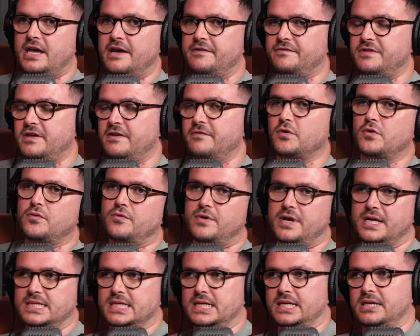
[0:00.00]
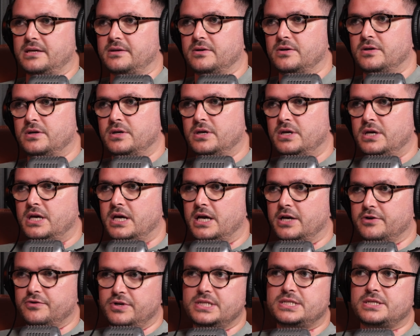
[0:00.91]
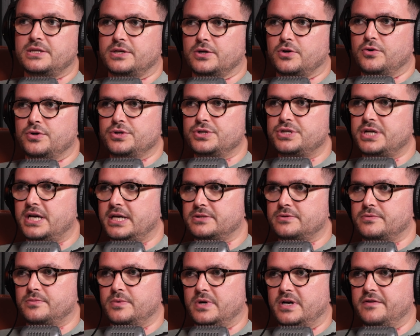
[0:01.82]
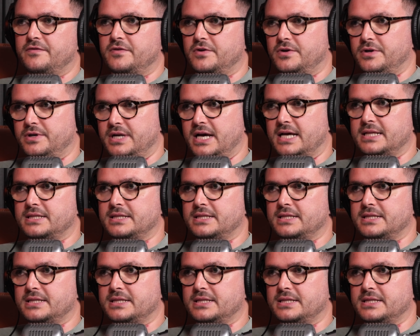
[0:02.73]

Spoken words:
if they've already agreed to the contract or whatever, and